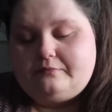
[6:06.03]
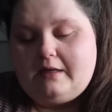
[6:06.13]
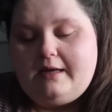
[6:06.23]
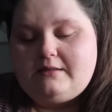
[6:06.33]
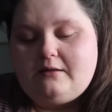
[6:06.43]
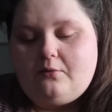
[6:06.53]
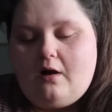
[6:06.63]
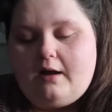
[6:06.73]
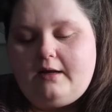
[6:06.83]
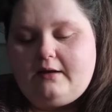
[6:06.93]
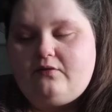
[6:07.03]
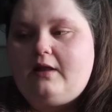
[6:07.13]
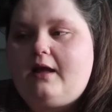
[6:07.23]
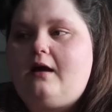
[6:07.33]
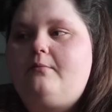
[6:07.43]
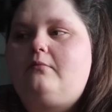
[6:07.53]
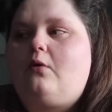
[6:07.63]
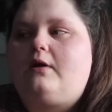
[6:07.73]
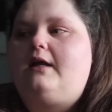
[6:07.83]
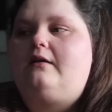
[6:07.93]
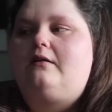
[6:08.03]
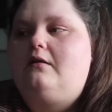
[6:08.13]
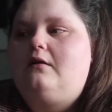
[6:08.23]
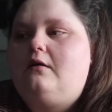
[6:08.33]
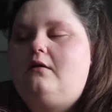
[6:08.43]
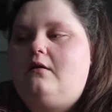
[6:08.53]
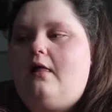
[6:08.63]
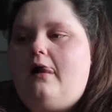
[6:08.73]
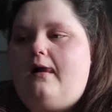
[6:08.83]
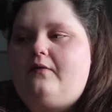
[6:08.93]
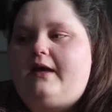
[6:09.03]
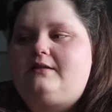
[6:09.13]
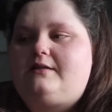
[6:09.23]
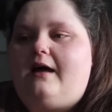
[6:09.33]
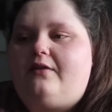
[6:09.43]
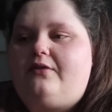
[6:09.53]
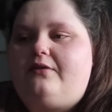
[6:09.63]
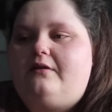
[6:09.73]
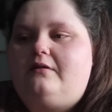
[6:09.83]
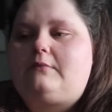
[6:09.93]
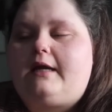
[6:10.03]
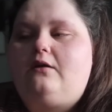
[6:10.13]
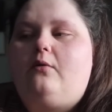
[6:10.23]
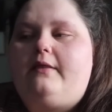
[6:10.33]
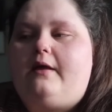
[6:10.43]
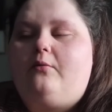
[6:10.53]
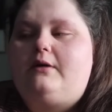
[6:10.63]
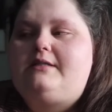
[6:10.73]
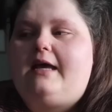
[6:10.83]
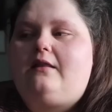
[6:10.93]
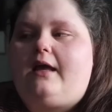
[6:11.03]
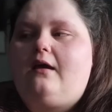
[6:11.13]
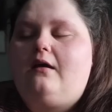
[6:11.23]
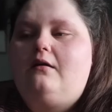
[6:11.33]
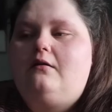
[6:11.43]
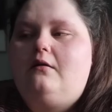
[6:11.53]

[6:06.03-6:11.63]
I can't stop crying. I feel like I'm mourning, like, a death. Like, knowing that one day, like.